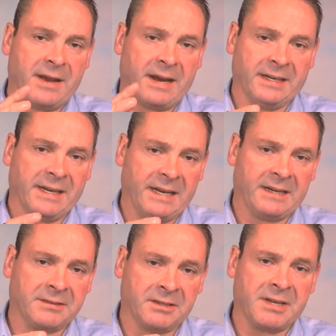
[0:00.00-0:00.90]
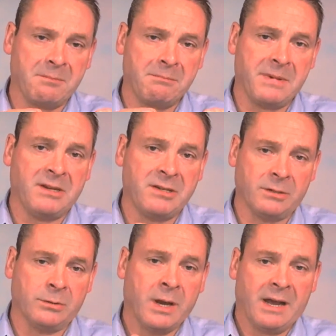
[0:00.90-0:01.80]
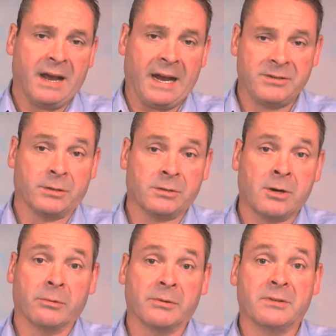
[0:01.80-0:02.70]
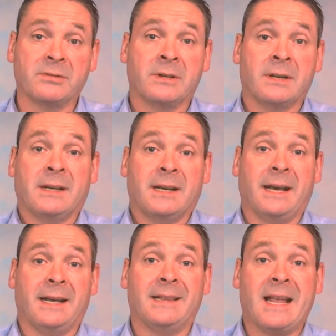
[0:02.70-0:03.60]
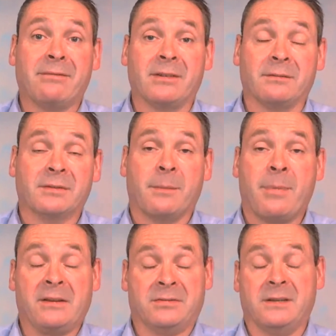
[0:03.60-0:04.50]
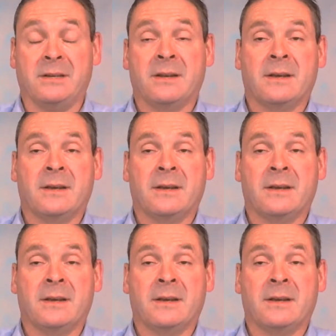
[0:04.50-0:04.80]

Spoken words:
and again, as I say, meet you at your current level of capacity,